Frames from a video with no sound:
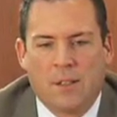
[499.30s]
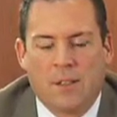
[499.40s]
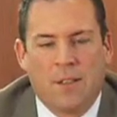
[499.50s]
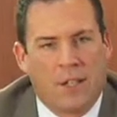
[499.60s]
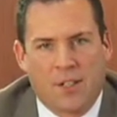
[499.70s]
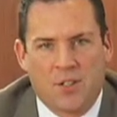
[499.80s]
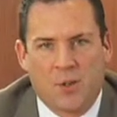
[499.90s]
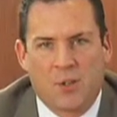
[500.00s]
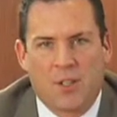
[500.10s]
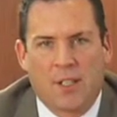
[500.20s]
young
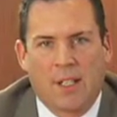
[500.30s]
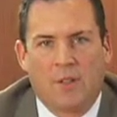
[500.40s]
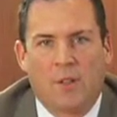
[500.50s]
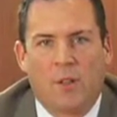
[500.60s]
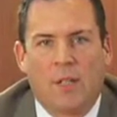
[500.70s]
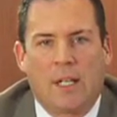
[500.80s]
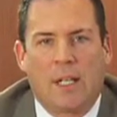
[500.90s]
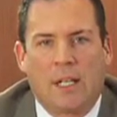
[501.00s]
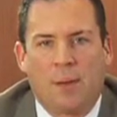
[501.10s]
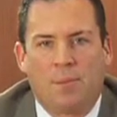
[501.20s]
associate
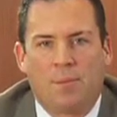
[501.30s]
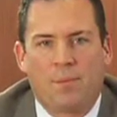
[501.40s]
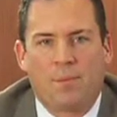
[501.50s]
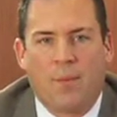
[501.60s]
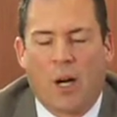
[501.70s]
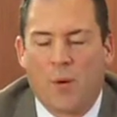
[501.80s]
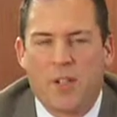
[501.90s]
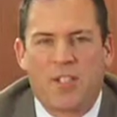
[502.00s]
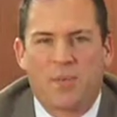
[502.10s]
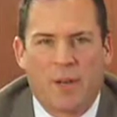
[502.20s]
level.
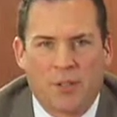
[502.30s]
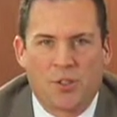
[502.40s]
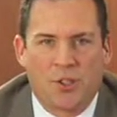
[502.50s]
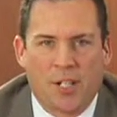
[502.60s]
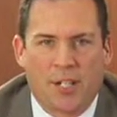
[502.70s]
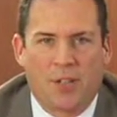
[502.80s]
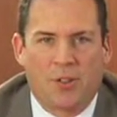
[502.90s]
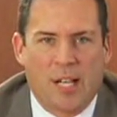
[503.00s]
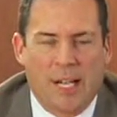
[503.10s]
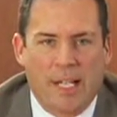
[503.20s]
Always spell check your
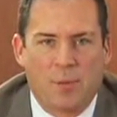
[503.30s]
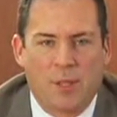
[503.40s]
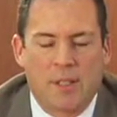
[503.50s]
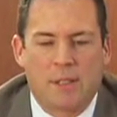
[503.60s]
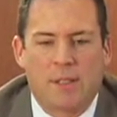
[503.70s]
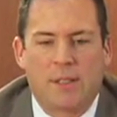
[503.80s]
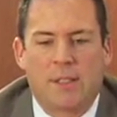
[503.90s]
document.